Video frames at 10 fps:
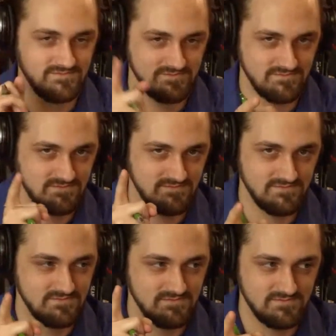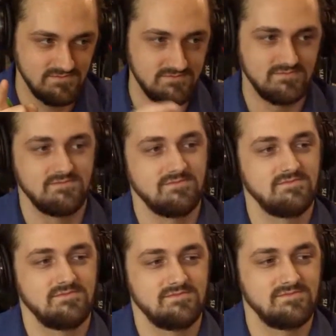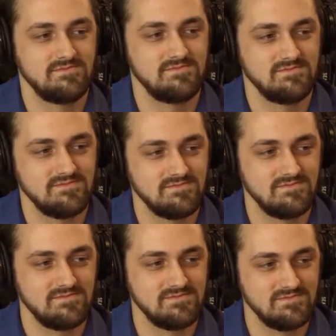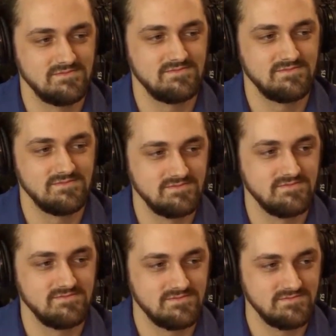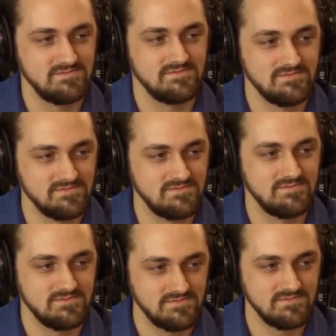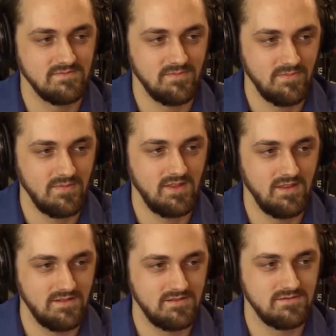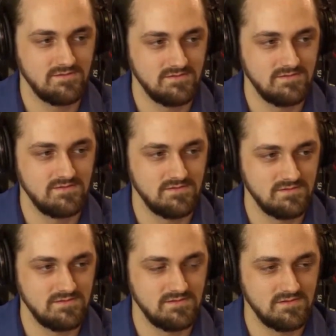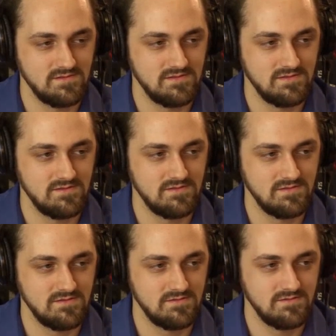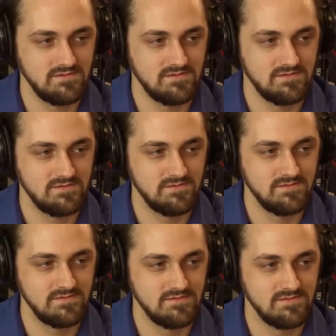[no speech]